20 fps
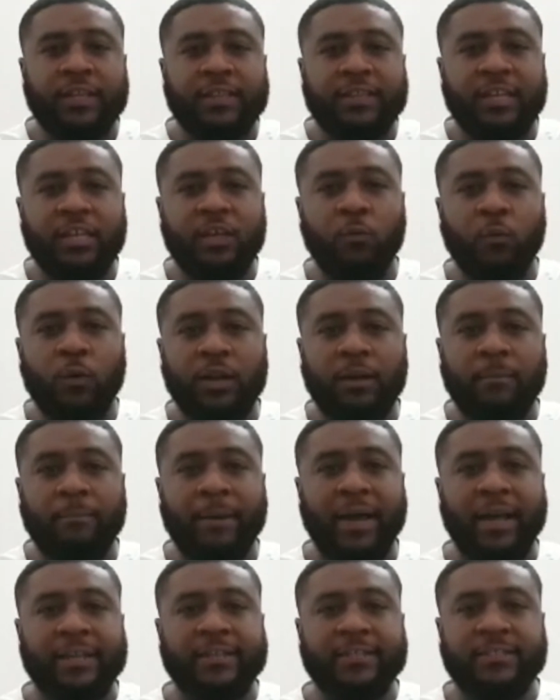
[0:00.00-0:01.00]
that you want to
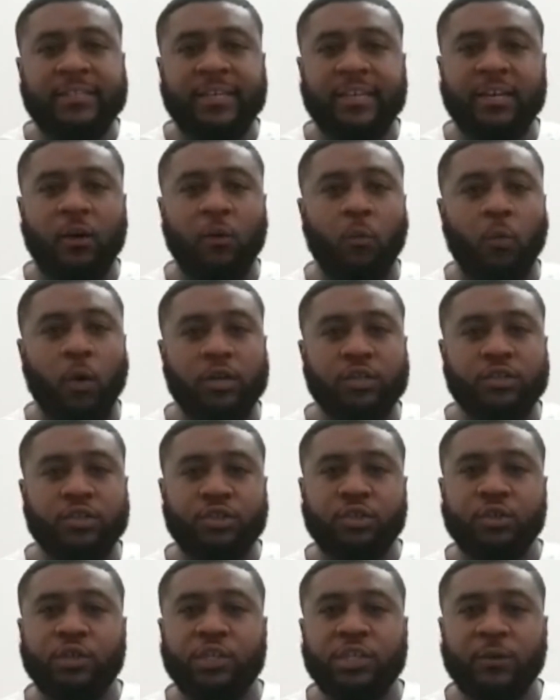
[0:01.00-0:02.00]
might take a
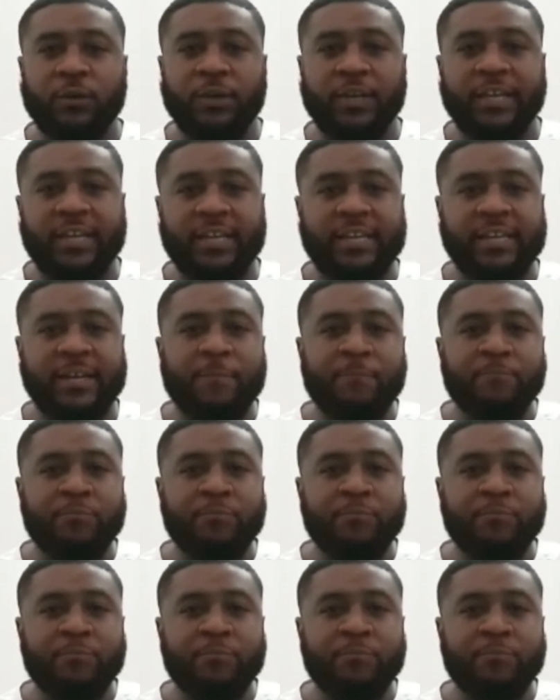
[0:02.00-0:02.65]
1-2-0 lead,